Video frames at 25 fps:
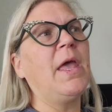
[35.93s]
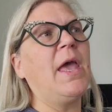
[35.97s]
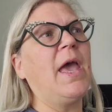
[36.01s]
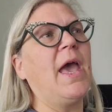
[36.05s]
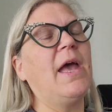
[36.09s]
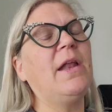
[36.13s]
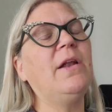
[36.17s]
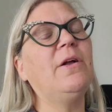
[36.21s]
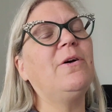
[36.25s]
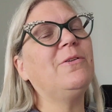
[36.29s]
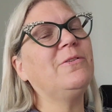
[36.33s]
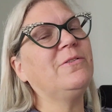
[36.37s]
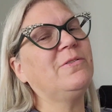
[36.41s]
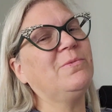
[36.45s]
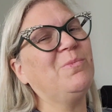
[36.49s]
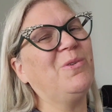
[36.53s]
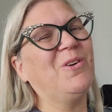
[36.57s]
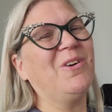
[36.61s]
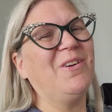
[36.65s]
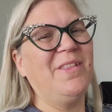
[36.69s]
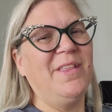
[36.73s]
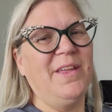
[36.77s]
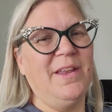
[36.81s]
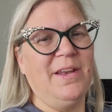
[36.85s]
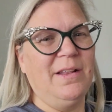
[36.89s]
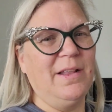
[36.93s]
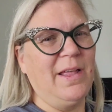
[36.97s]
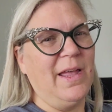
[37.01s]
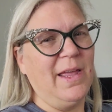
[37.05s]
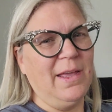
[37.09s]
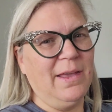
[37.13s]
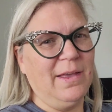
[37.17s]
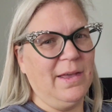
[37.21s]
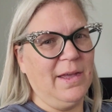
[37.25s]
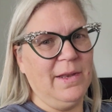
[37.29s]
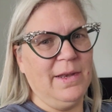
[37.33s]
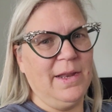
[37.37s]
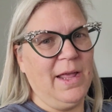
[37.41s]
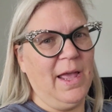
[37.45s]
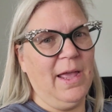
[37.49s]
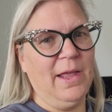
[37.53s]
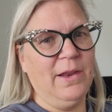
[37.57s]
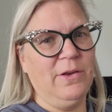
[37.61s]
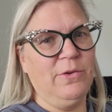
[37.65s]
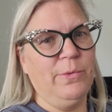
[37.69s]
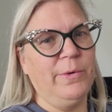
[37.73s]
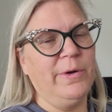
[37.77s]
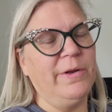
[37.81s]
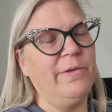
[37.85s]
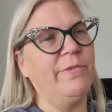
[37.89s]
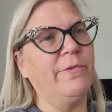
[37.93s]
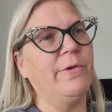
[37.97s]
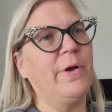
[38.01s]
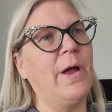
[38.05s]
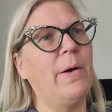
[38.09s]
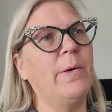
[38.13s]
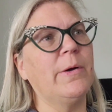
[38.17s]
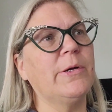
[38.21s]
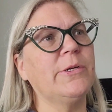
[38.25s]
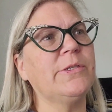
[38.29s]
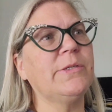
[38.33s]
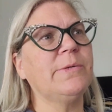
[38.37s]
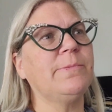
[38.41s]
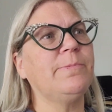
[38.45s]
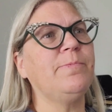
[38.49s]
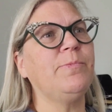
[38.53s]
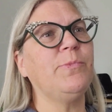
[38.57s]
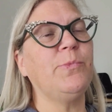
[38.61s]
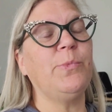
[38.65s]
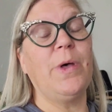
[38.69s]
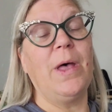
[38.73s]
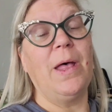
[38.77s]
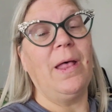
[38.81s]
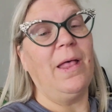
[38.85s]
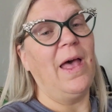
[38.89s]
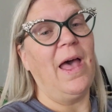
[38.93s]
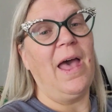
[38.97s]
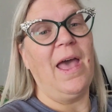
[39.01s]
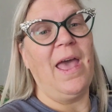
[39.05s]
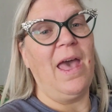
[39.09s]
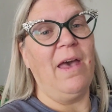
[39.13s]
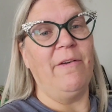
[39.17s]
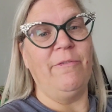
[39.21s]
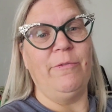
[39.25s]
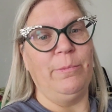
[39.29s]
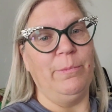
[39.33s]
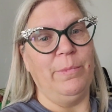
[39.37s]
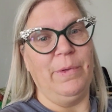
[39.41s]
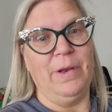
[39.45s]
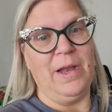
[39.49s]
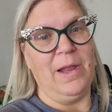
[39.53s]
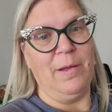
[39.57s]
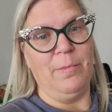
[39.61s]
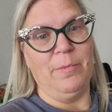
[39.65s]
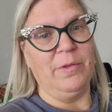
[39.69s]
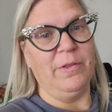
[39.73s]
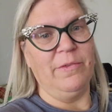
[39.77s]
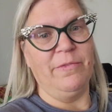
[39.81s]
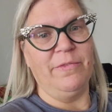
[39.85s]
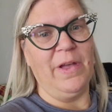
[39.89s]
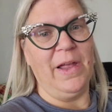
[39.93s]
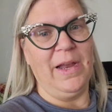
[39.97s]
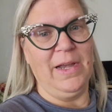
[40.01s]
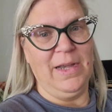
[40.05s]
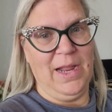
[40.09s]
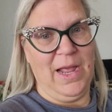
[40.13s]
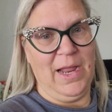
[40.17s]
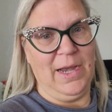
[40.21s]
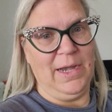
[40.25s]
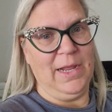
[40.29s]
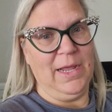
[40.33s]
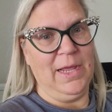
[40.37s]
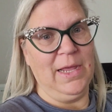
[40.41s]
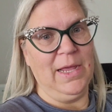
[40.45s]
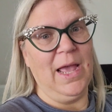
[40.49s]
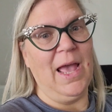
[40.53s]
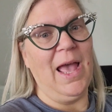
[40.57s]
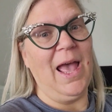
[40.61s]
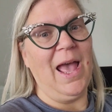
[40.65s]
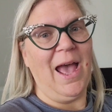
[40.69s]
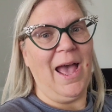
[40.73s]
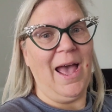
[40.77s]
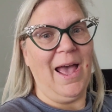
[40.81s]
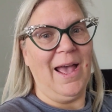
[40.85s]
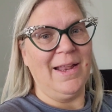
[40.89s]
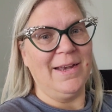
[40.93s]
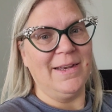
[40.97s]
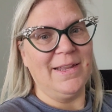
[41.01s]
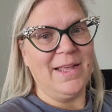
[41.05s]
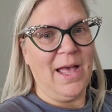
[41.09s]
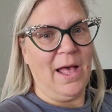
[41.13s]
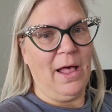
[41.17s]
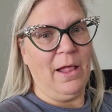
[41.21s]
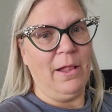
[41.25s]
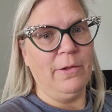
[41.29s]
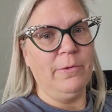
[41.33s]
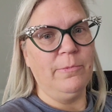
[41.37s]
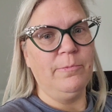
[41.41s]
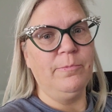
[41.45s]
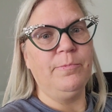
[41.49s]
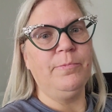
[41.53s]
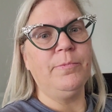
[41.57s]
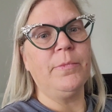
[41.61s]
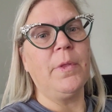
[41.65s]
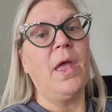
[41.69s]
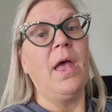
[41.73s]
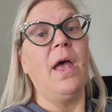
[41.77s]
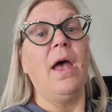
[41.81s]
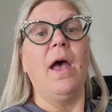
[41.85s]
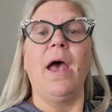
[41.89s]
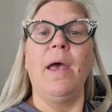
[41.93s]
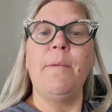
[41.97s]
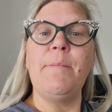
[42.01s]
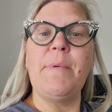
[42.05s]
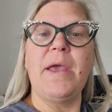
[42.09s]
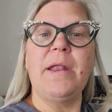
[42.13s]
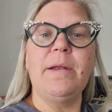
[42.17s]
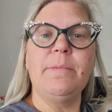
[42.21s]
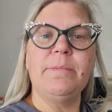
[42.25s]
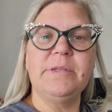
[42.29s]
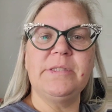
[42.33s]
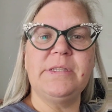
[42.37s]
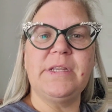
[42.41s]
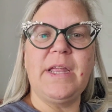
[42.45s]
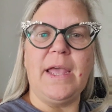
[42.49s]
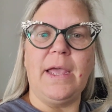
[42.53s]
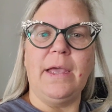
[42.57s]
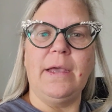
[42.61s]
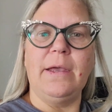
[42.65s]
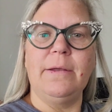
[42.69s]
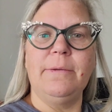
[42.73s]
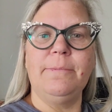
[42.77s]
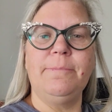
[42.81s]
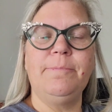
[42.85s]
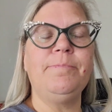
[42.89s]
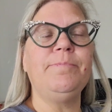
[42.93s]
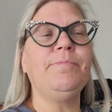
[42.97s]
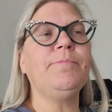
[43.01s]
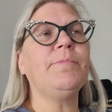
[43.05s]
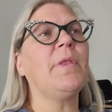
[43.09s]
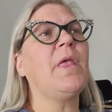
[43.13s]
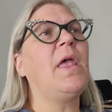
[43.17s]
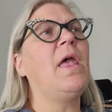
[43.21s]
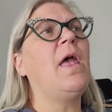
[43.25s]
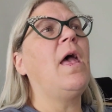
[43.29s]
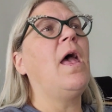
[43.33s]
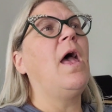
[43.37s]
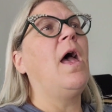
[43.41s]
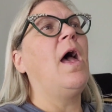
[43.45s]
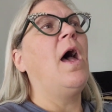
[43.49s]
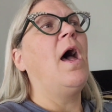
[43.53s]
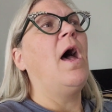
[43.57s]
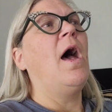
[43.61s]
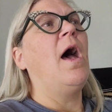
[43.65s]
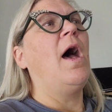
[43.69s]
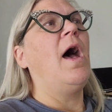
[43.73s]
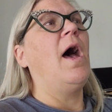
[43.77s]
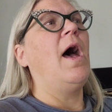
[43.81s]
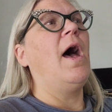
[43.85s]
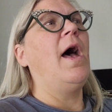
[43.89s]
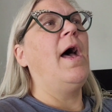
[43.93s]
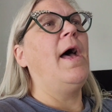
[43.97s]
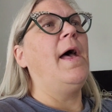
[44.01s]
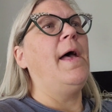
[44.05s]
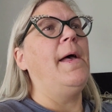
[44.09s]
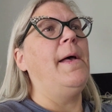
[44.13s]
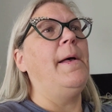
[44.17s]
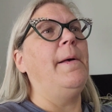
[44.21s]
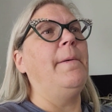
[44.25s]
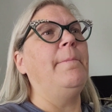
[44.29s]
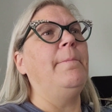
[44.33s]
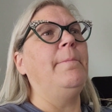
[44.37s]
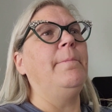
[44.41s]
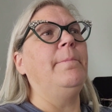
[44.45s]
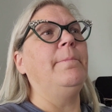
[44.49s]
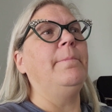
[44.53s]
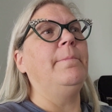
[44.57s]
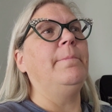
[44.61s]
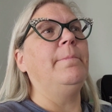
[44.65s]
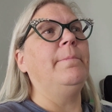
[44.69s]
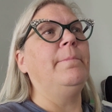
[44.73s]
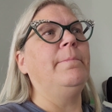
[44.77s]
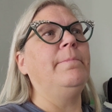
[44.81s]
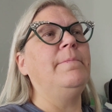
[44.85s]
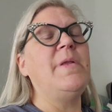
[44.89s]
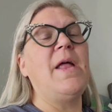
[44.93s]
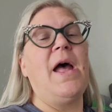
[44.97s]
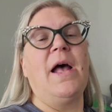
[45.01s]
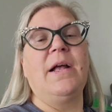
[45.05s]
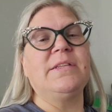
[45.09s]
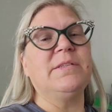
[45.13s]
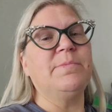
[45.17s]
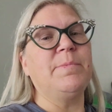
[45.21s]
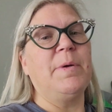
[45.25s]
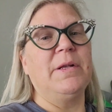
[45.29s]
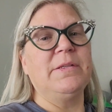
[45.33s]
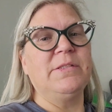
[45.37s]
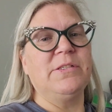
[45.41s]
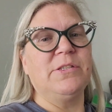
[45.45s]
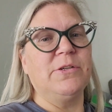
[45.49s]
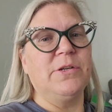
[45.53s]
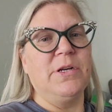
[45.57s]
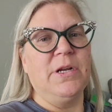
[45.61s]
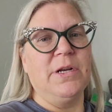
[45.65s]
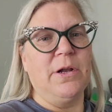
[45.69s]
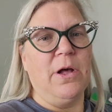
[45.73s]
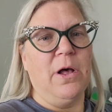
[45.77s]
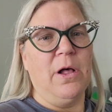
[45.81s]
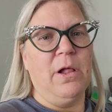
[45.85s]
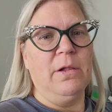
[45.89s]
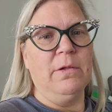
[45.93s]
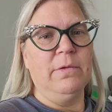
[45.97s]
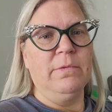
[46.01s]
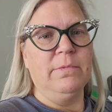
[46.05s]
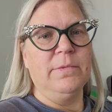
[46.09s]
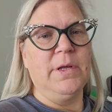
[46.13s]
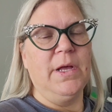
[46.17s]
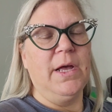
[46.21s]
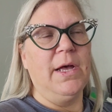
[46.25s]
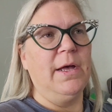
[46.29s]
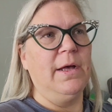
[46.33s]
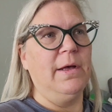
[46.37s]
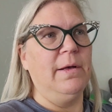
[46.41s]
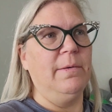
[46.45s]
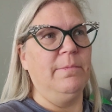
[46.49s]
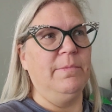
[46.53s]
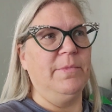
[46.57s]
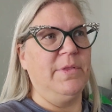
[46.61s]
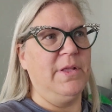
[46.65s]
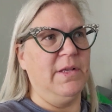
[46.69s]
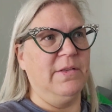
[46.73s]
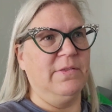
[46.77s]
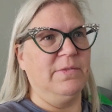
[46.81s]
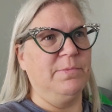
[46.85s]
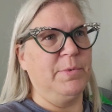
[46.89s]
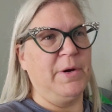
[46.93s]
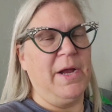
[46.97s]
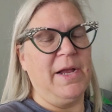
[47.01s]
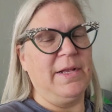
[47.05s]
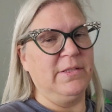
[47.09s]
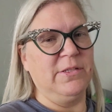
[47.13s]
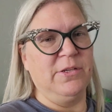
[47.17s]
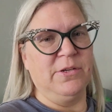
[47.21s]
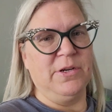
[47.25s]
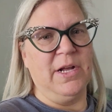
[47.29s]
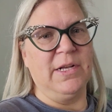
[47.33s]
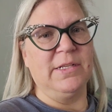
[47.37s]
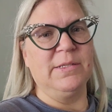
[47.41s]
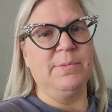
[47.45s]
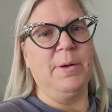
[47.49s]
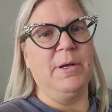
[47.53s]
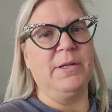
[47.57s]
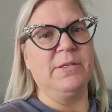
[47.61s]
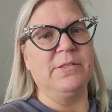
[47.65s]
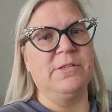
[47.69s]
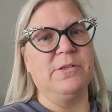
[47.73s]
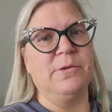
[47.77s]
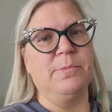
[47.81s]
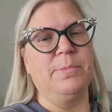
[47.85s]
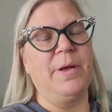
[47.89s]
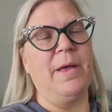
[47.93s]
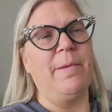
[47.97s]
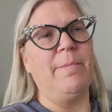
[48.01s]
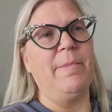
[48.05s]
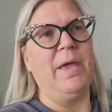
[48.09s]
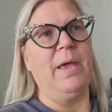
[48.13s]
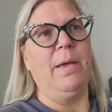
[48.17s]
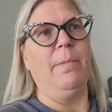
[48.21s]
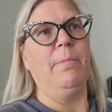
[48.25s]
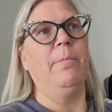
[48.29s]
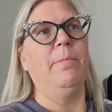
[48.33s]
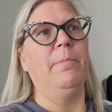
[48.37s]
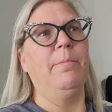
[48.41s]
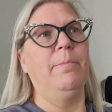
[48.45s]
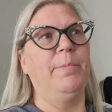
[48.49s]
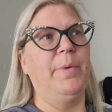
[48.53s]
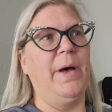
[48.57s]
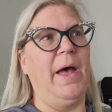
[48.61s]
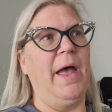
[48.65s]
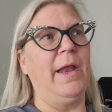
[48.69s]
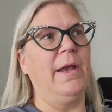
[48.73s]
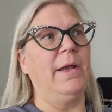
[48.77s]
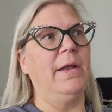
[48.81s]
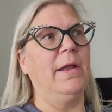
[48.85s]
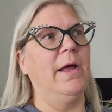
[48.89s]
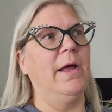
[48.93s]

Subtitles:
and holds more than like a day, 24 hours. Well, I haven't been able to find any until I made a mistake. Not sponsored at all. These brands are not sponsored by me, but